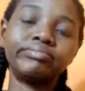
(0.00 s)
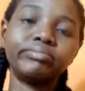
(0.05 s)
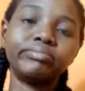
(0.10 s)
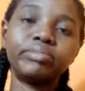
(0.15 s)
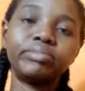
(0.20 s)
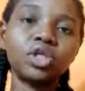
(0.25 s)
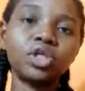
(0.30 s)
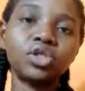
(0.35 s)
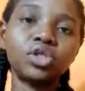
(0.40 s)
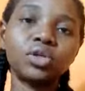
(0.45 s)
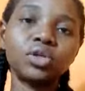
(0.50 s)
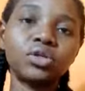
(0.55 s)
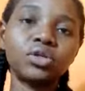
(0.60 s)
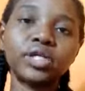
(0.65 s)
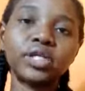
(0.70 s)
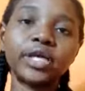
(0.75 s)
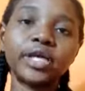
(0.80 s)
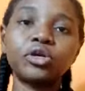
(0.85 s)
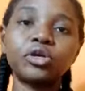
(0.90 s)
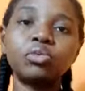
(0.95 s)
pictures,
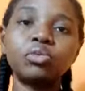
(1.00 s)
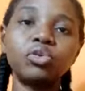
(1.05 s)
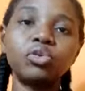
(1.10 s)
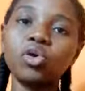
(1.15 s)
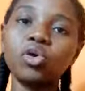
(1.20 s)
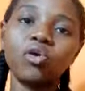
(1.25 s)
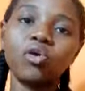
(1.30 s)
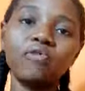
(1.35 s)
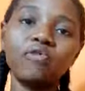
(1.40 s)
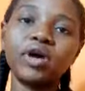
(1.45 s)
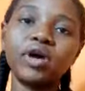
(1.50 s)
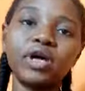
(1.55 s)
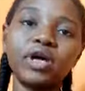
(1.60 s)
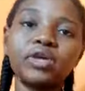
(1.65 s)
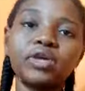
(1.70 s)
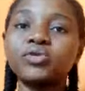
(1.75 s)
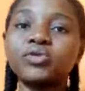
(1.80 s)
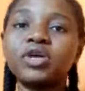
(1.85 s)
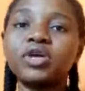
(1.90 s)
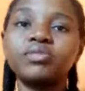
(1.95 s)
like your book cover.
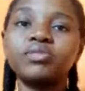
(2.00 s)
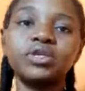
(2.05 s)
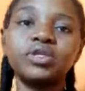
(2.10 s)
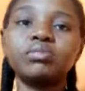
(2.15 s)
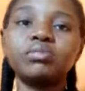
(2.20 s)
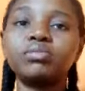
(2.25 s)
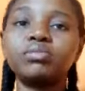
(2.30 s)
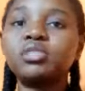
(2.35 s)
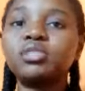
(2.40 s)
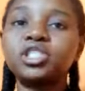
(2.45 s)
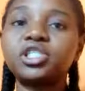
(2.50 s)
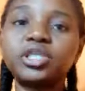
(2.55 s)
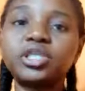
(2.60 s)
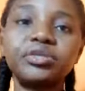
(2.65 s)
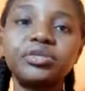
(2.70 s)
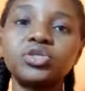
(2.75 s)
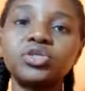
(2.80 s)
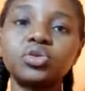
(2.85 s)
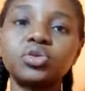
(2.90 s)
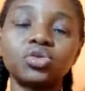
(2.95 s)
You would have been
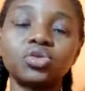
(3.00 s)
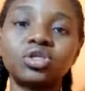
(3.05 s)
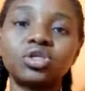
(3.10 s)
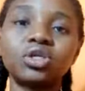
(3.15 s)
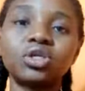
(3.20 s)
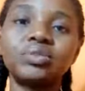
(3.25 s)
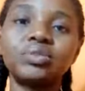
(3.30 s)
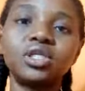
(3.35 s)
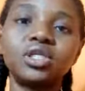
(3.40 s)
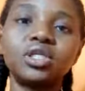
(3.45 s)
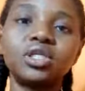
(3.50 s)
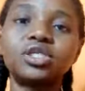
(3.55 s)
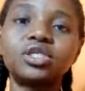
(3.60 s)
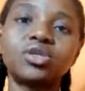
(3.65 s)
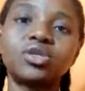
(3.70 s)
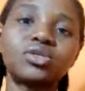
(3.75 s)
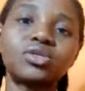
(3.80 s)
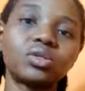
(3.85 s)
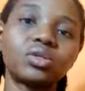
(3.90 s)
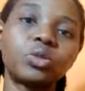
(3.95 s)
sharing it on social media,
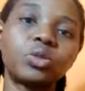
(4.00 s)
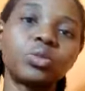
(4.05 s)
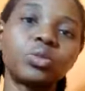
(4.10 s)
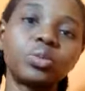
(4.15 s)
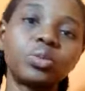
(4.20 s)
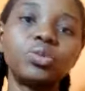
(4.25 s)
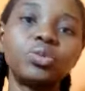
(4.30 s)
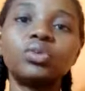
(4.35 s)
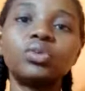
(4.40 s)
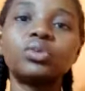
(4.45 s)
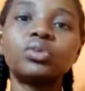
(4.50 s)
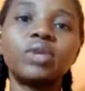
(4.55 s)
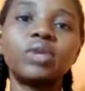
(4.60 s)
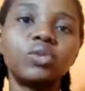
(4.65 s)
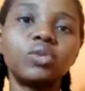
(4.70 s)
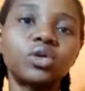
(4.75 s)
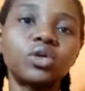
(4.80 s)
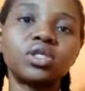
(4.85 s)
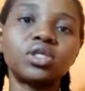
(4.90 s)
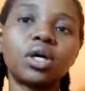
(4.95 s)
trying to tell people my
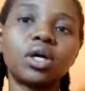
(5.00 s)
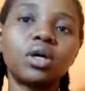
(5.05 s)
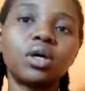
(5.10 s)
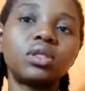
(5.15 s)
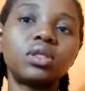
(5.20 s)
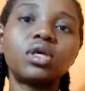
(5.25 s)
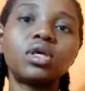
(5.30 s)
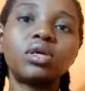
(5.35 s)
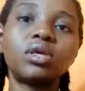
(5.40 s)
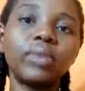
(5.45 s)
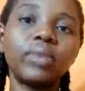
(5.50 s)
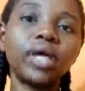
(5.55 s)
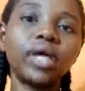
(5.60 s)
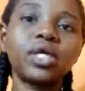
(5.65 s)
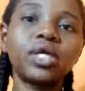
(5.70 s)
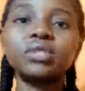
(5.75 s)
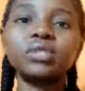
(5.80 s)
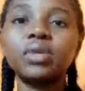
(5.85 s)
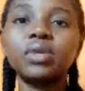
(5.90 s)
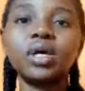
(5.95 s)
book is out there, buy
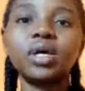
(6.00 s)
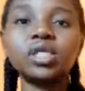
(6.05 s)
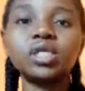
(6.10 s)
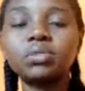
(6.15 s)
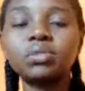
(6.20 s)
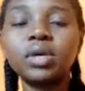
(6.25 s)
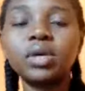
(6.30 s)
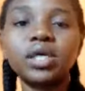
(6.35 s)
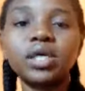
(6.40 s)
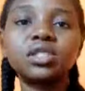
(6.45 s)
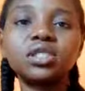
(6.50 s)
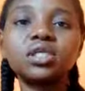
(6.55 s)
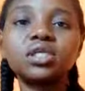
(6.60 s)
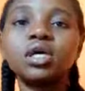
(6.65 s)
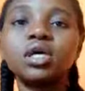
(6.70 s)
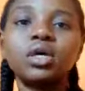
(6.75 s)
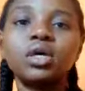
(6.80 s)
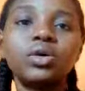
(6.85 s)
it.